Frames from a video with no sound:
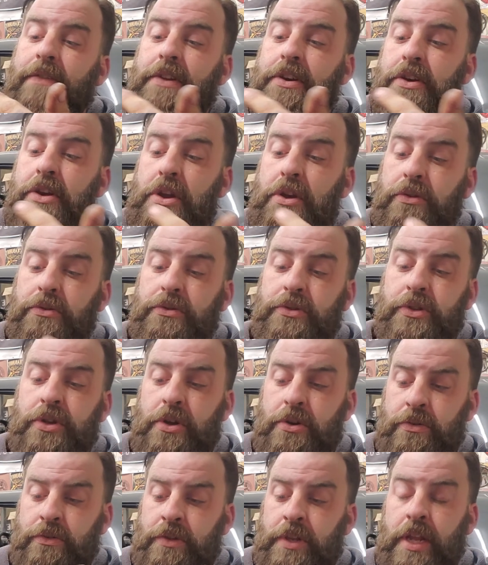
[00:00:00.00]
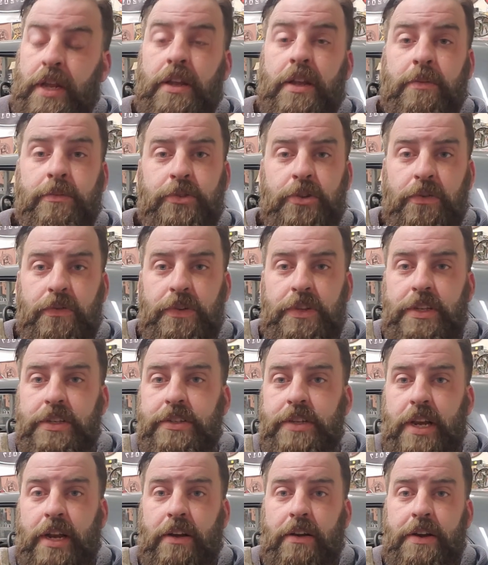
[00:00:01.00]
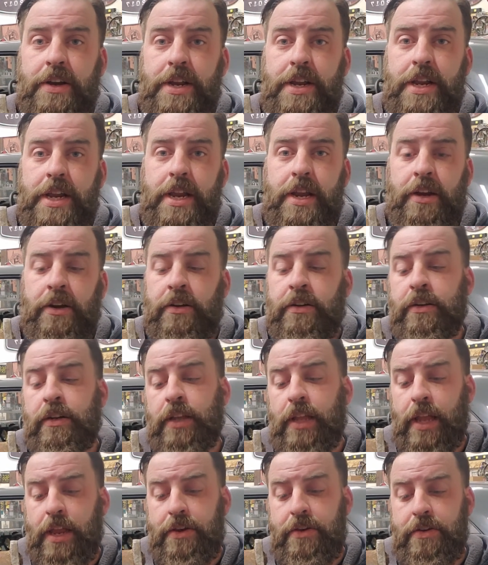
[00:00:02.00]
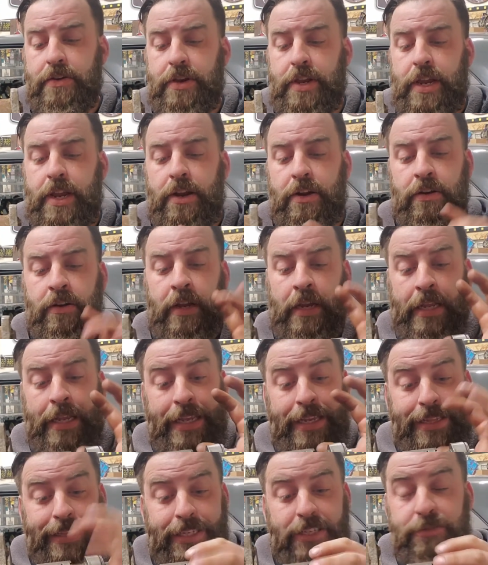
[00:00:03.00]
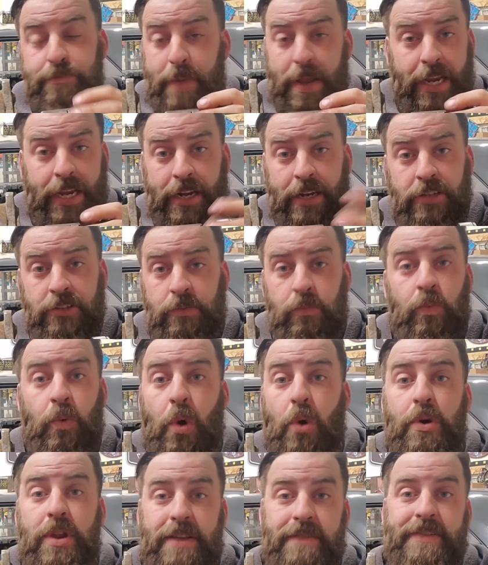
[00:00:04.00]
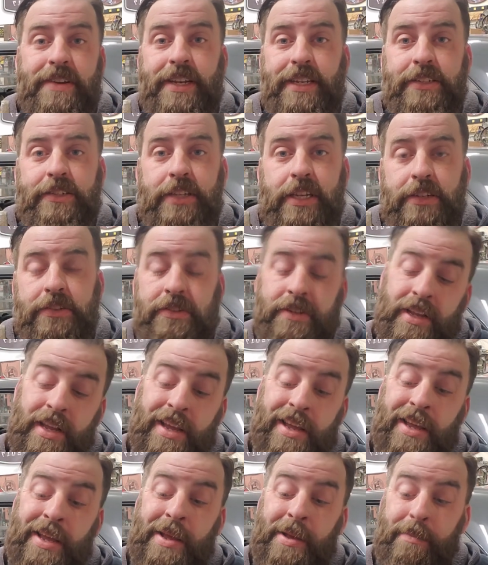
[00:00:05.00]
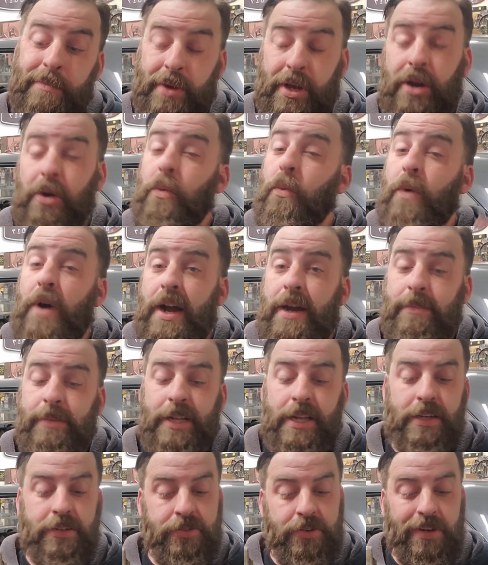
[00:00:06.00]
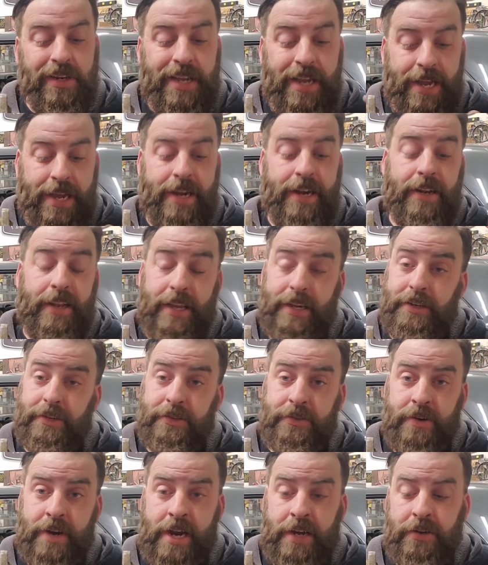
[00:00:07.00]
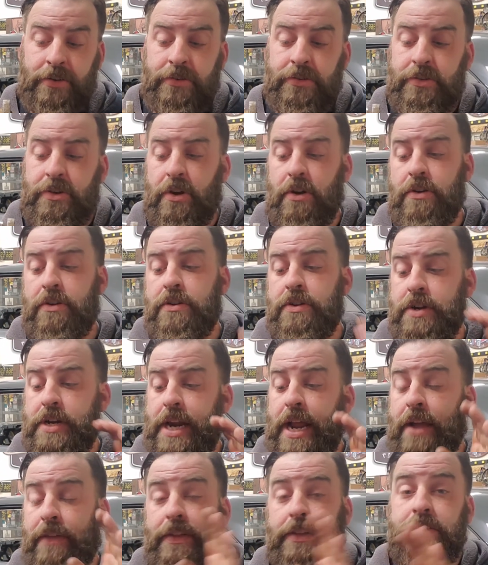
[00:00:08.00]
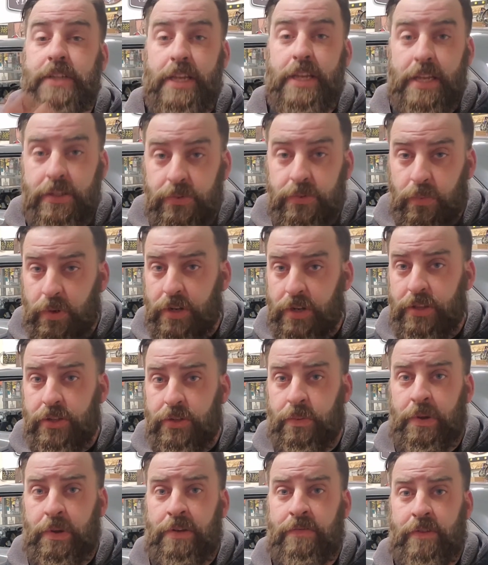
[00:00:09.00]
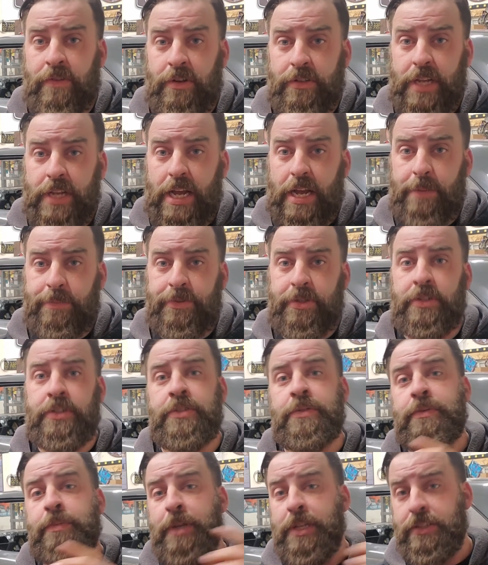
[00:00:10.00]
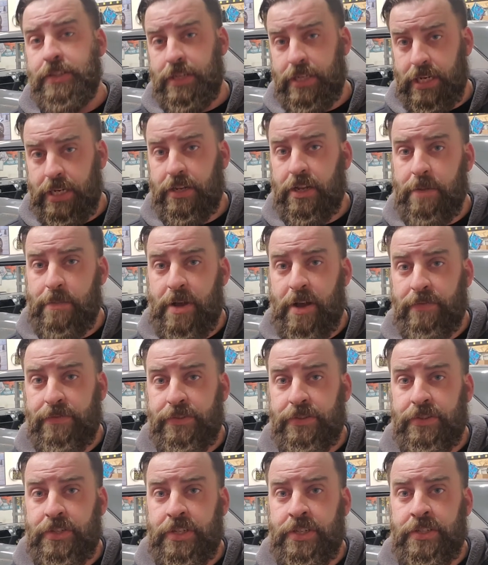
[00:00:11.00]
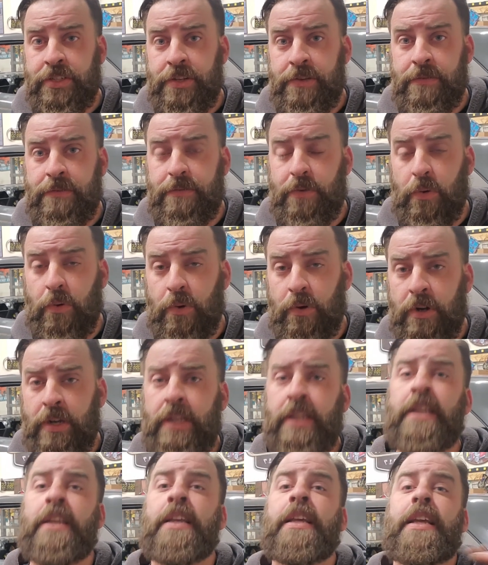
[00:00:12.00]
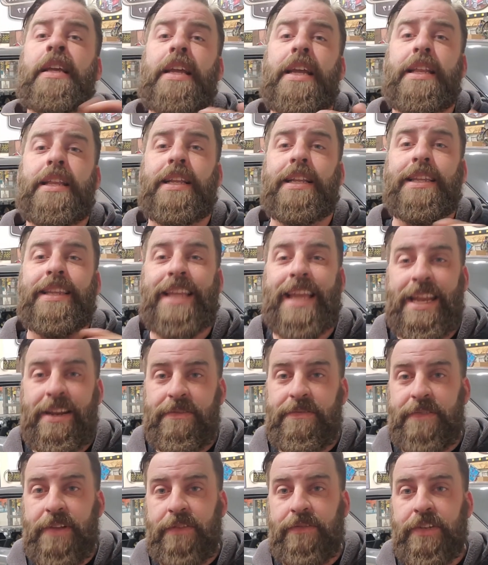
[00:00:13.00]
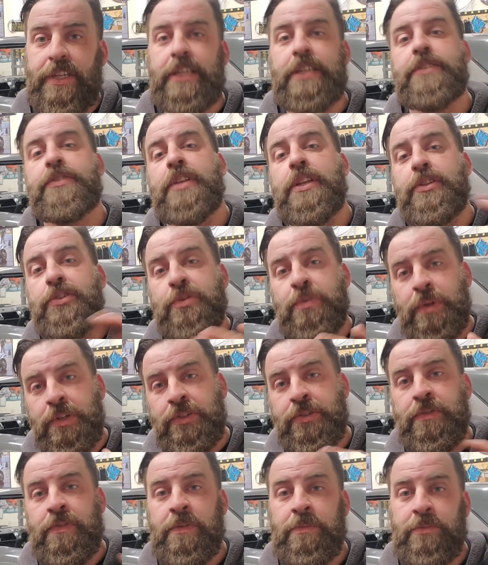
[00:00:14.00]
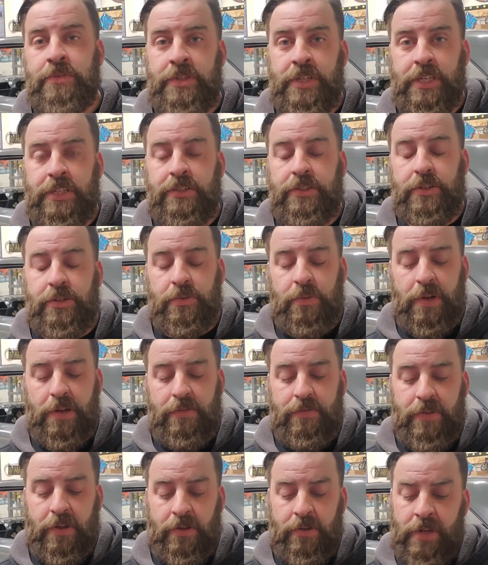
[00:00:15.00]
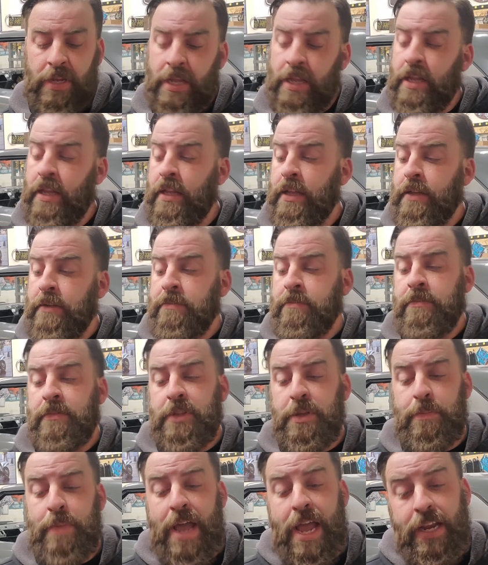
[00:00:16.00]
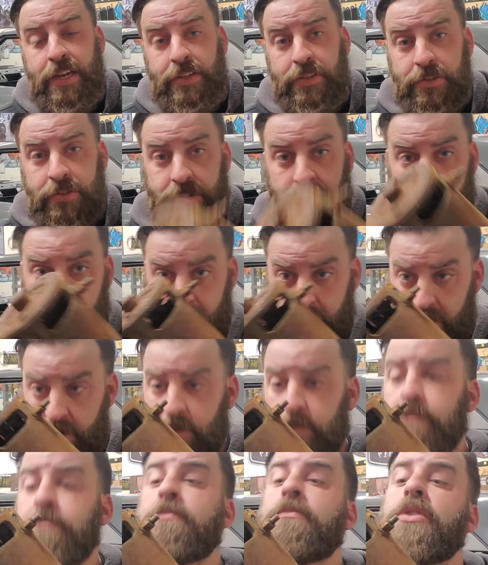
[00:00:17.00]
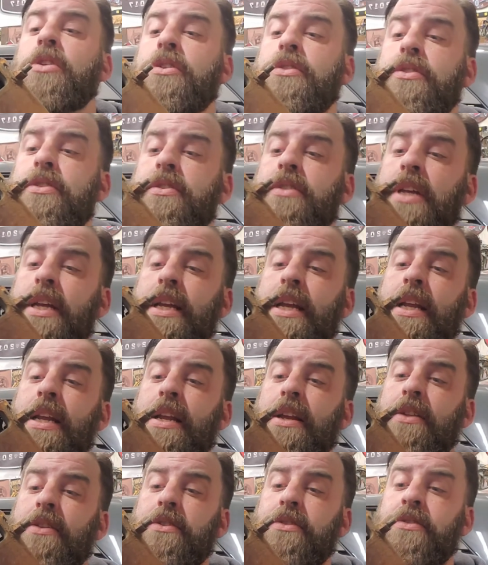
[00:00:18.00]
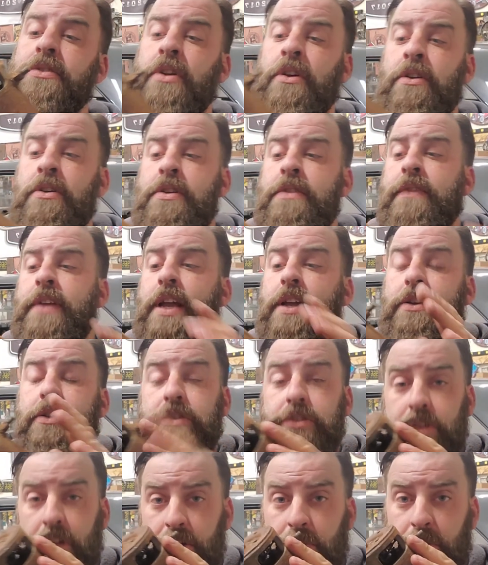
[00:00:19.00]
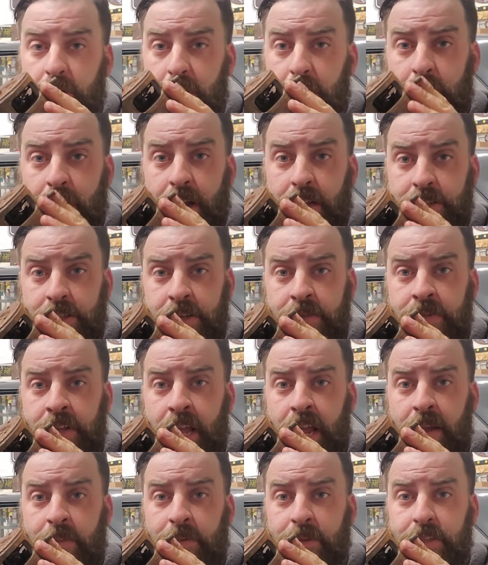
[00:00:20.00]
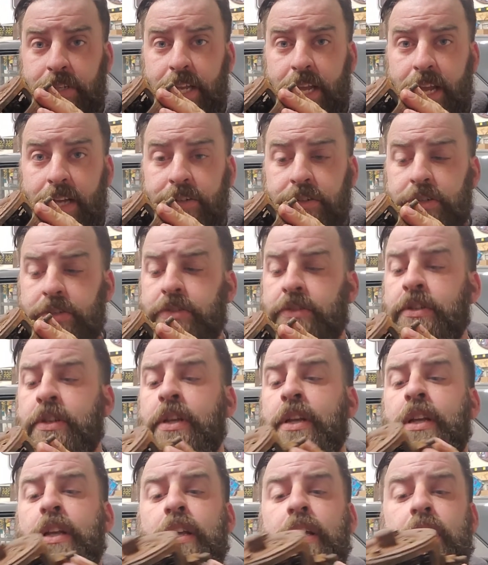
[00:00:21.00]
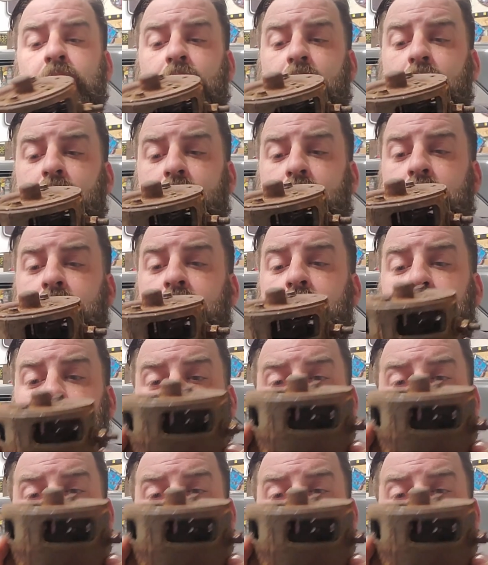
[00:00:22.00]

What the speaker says: nose cone that comes over this area here, and your gear, this mechanism won't even exist. But Y-blocks are kind of like a tractor starter. Now, this is one of the 12-volt options because it did come off a 64. In the late 50s, they switched from 6 to 12-volt. The back of the starter looks just like any other starter. You've got your stud where your positive cable attaches. And you